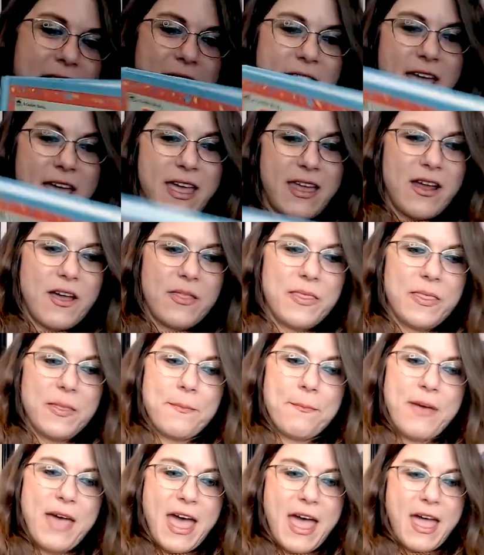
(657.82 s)
And on the
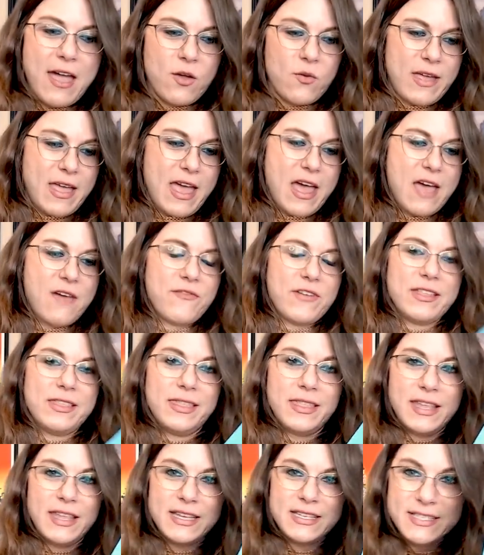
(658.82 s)
back, we have a
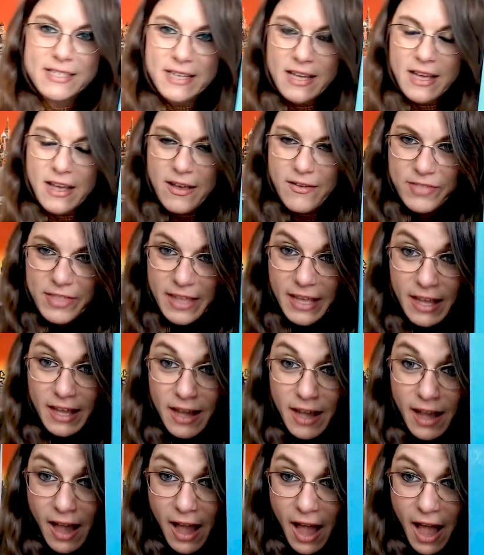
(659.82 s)
list of the
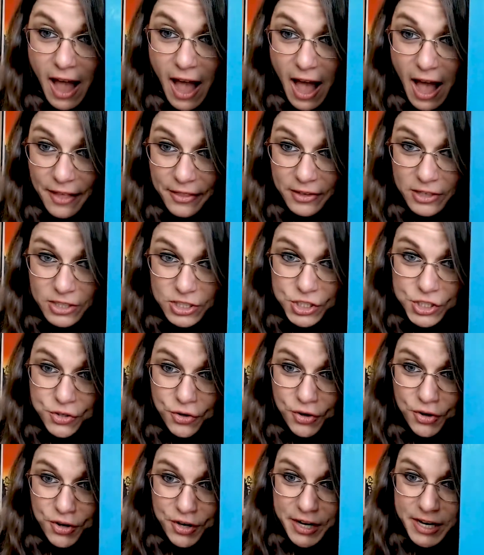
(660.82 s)
other
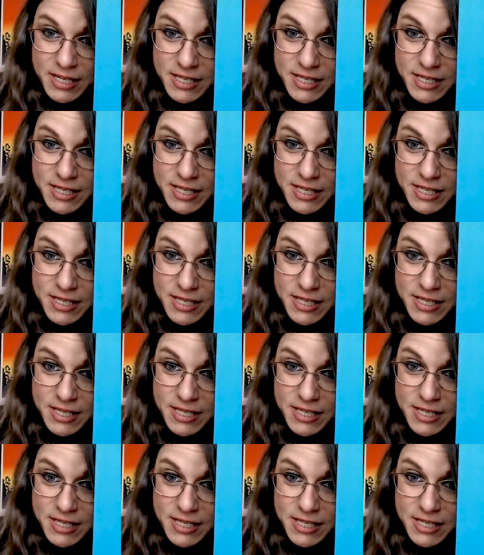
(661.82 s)
stories